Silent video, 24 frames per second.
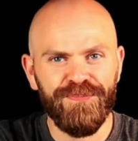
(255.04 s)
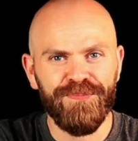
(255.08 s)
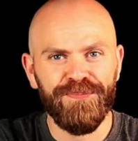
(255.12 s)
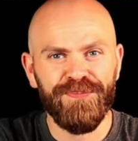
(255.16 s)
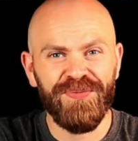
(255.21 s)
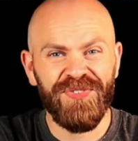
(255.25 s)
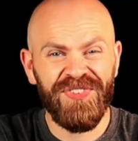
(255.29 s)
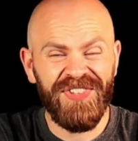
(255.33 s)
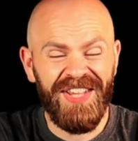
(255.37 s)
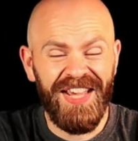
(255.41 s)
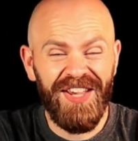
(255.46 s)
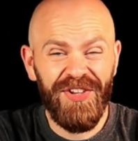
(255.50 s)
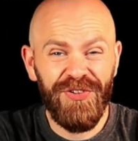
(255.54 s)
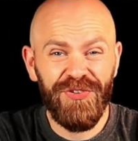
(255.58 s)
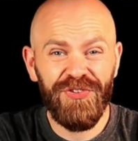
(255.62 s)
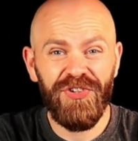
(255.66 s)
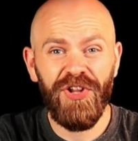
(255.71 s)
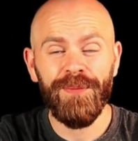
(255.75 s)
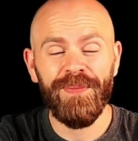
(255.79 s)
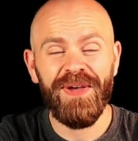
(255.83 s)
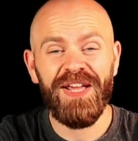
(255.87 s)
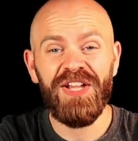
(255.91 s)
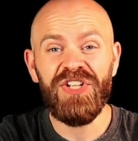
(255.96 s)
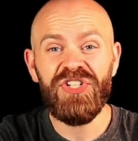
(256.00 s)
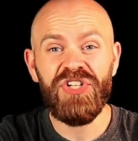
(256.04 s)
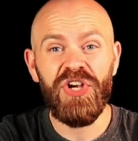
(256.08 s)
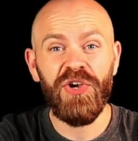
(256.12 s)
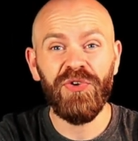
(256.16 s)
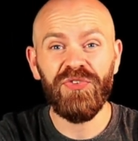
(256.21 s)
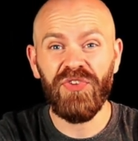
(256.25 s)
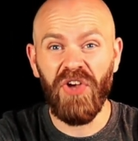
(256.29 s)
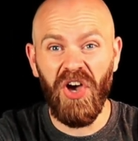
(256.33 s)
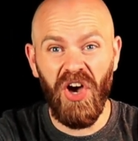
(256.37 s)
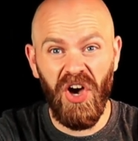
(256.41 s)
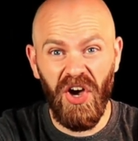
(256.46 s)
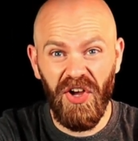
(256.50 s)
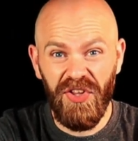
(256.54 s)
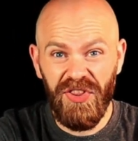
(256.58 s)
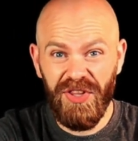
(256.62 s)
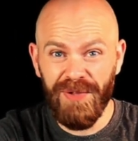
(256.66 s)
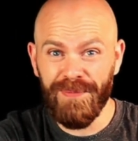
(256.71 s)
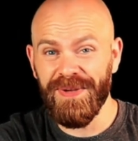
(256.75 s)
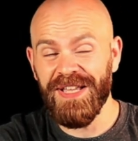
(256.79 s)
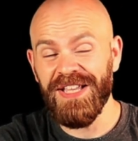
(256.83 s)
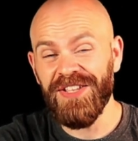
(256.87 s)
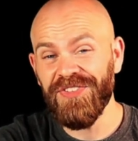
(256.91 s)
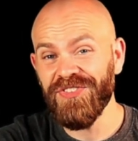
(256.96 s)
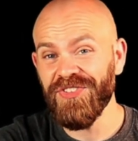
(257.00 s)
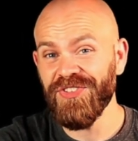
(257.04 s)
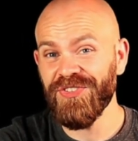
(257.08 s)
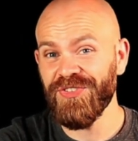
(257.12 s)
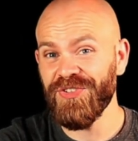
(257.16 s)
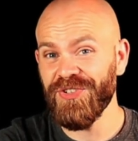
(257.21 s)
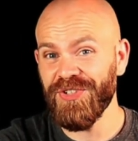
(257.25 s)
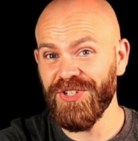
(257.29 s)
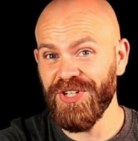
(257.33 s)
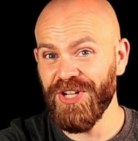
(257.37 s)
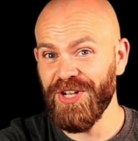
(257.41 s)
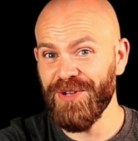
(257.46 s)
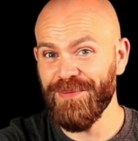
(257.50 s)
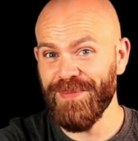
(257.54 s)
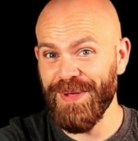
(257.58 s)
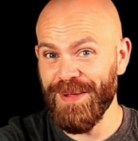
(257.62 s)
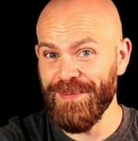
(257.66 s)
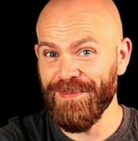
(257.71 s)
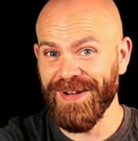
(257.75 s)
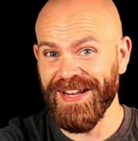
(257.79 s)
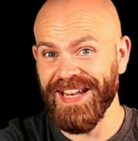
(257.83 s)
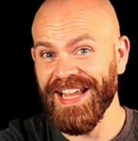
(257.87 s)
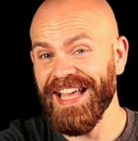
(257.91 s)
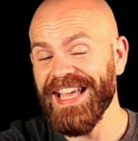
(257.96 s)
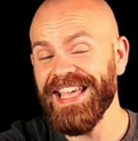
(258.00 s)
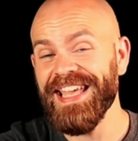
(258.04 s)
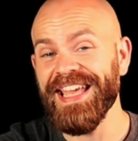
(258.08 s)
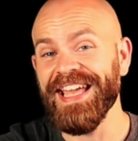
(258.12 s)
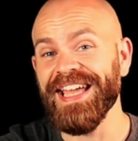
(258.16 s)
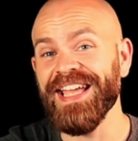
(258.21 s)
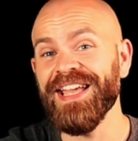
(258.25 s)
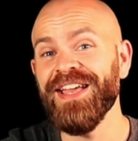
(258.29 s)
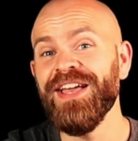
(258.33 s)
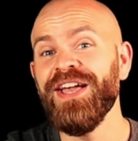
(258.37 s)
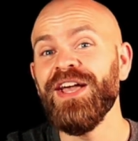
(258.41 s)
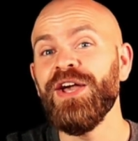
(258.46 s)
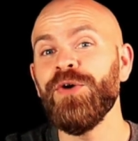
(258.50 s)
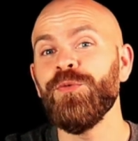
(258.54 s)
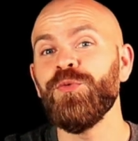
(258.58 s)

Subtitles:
scales and arpeggios aren't the pieces you're going to be playing,